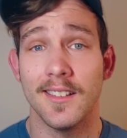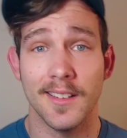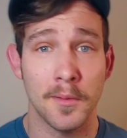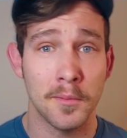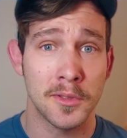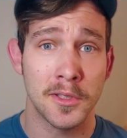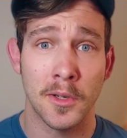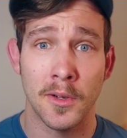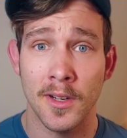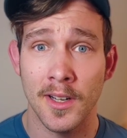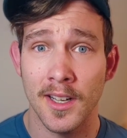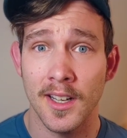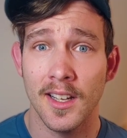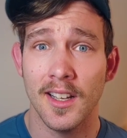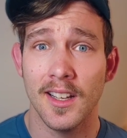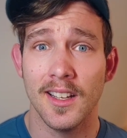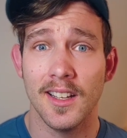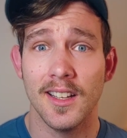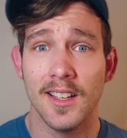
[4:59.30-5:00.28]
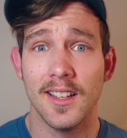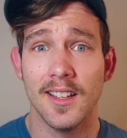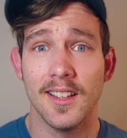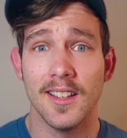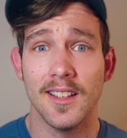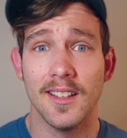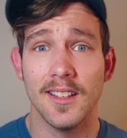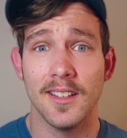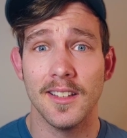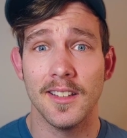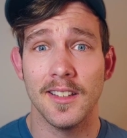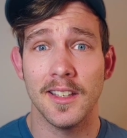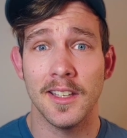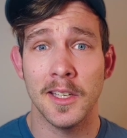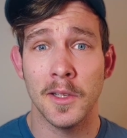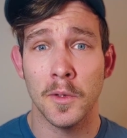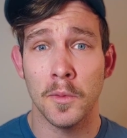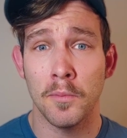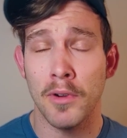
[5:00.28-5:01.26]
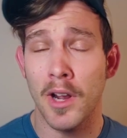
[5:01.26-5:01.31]
I'm sorry.
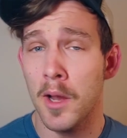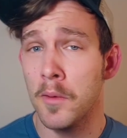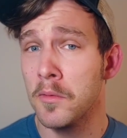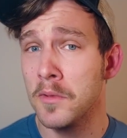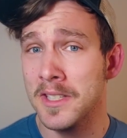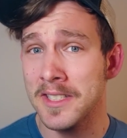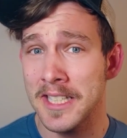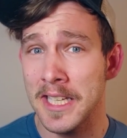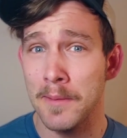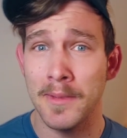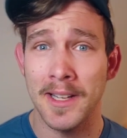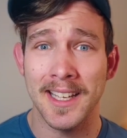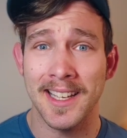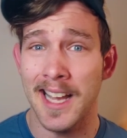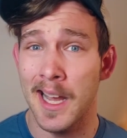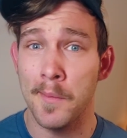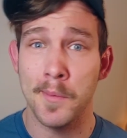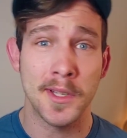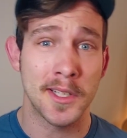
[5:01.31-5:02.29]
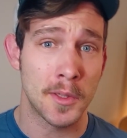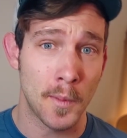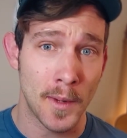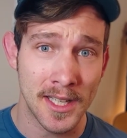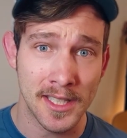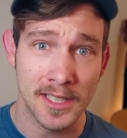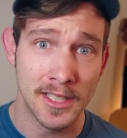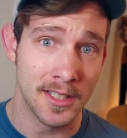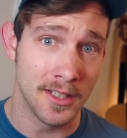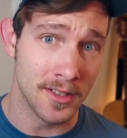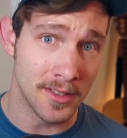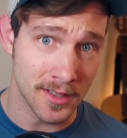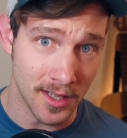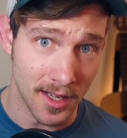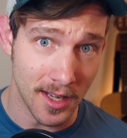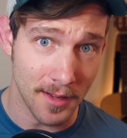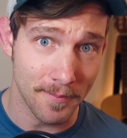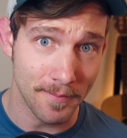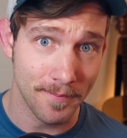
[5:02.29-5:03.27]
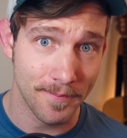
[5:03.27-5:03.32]
it'll probably seem like I'm just wasting your
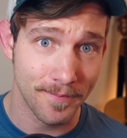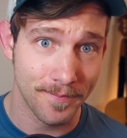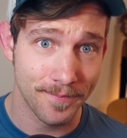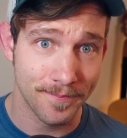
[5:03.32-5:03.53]
time.